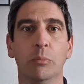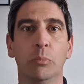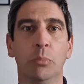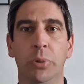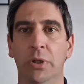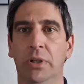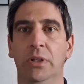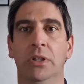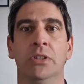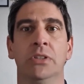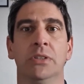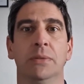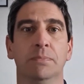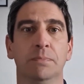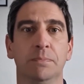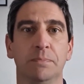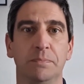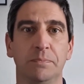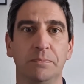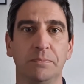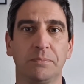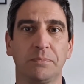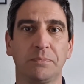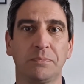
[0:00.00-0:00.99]
Pointless.
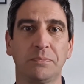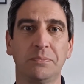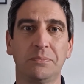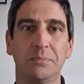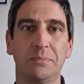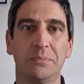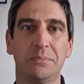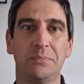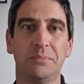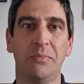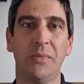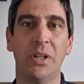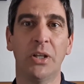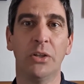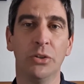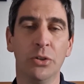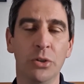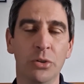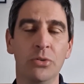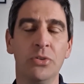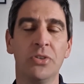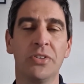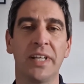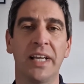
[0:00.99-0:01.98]

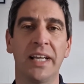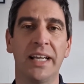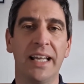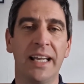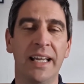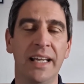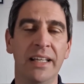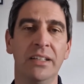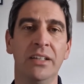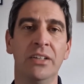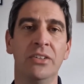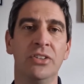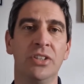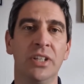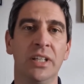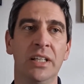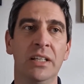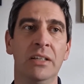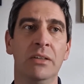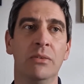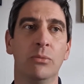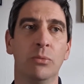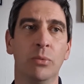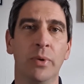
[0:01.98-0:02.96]
Use that
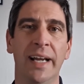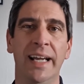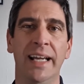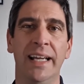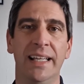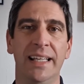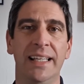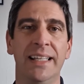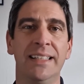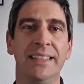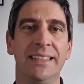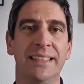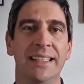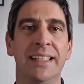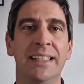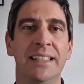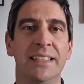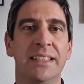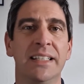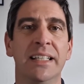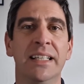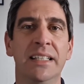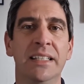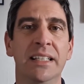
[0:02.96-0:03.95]
energy where it
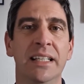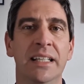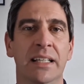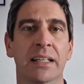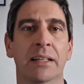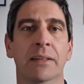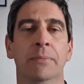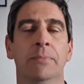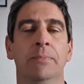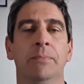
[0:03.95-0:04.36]
is needed.